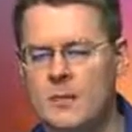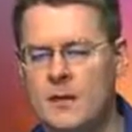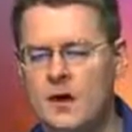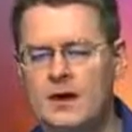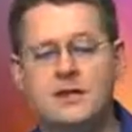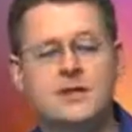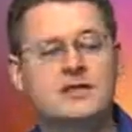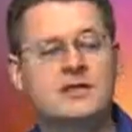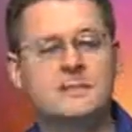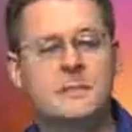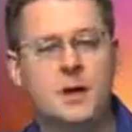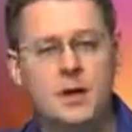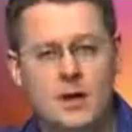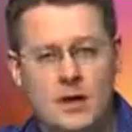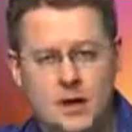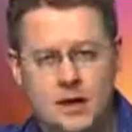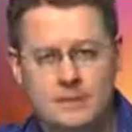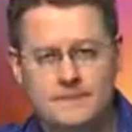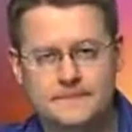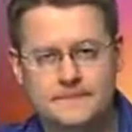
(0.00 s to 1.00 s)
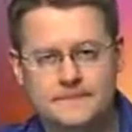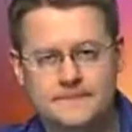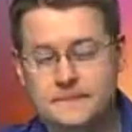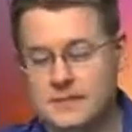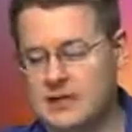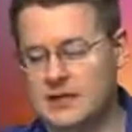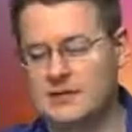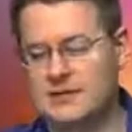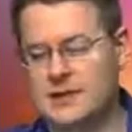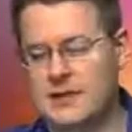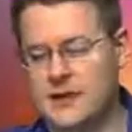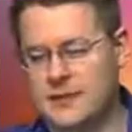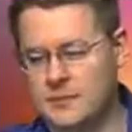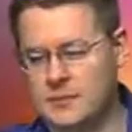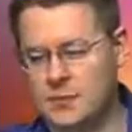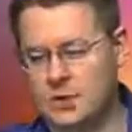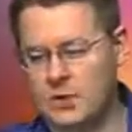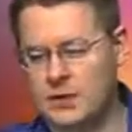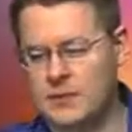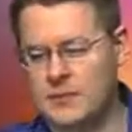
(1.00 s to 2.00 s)
Marcus Borg, doesn't get
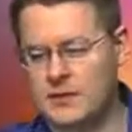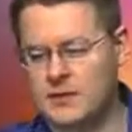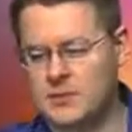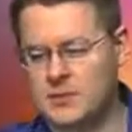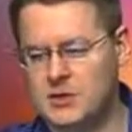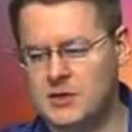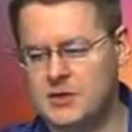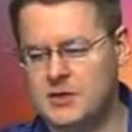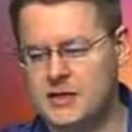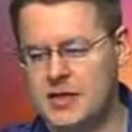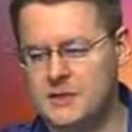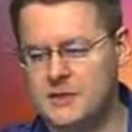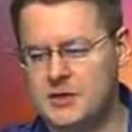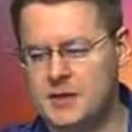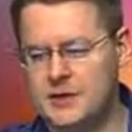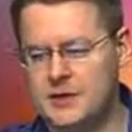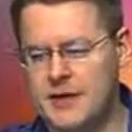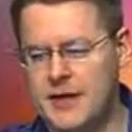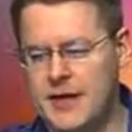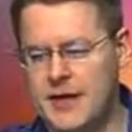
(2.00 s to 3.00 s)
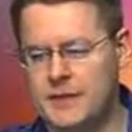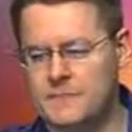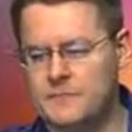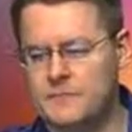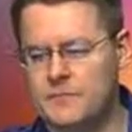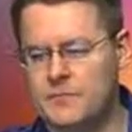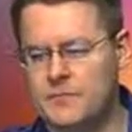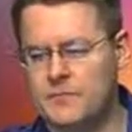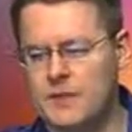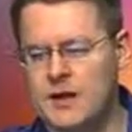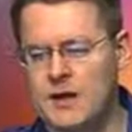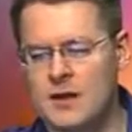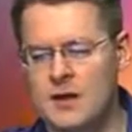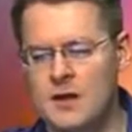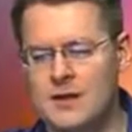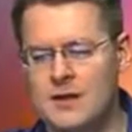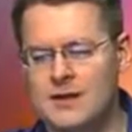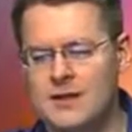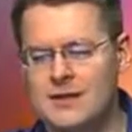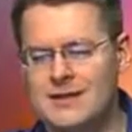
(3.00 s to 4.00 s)
more, much more skeptical than that,
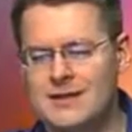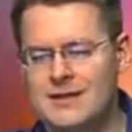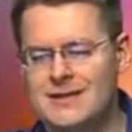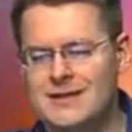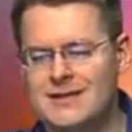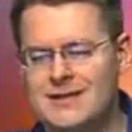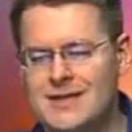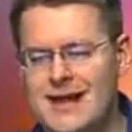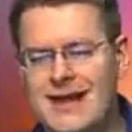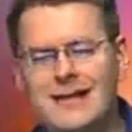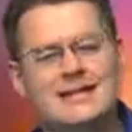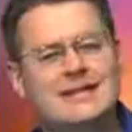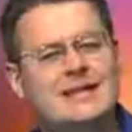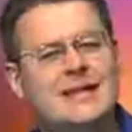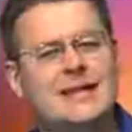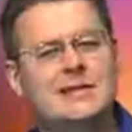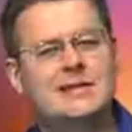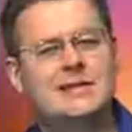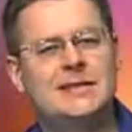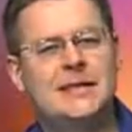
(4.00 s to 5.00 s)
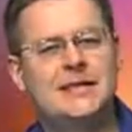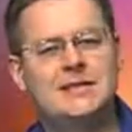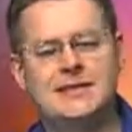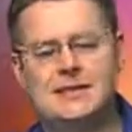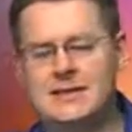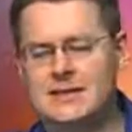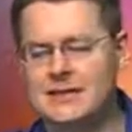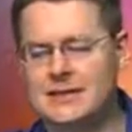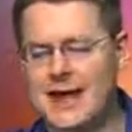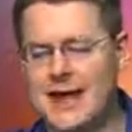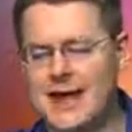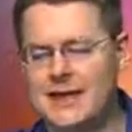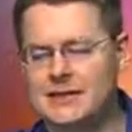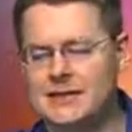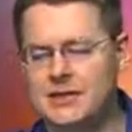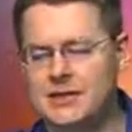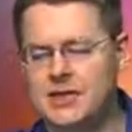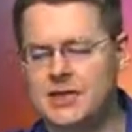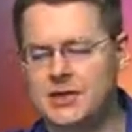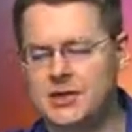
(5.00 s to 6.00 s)
states that Jesus'
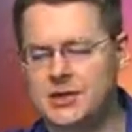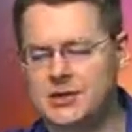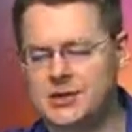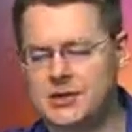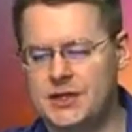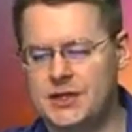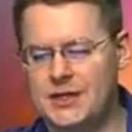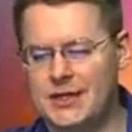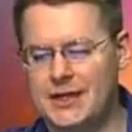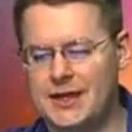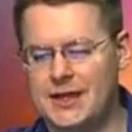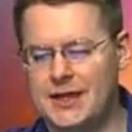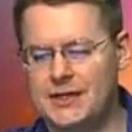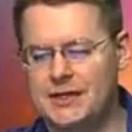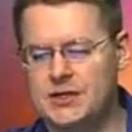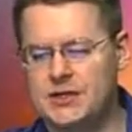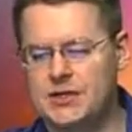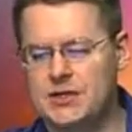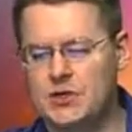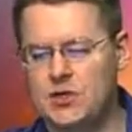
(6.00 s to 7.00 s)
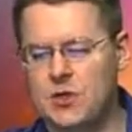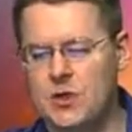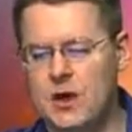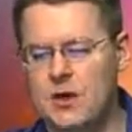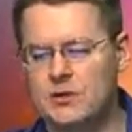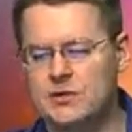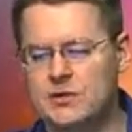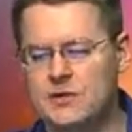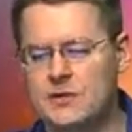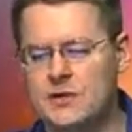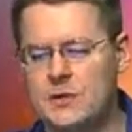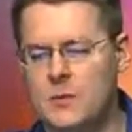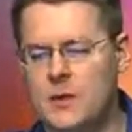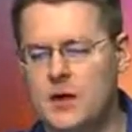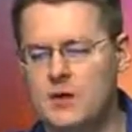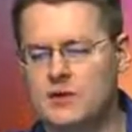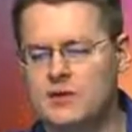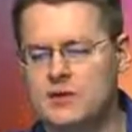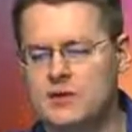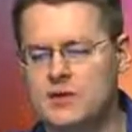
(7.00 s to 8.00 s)
execution is, quote, the
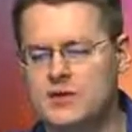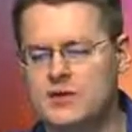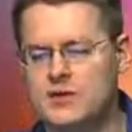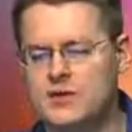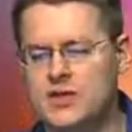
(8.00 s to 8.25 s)
most